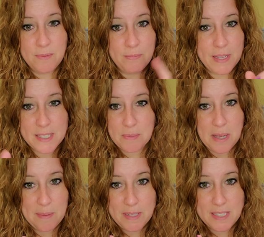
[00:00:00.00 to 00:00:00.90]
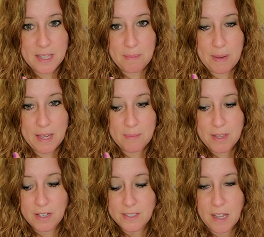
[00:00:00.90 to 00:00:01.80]
Make some comments in the bottom
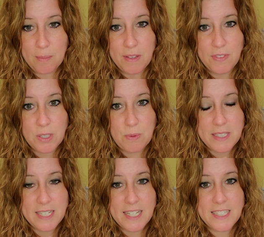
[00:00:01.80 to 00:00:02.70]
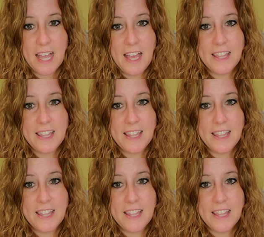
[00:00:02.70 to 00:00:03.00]
there. Tell me if this resonates.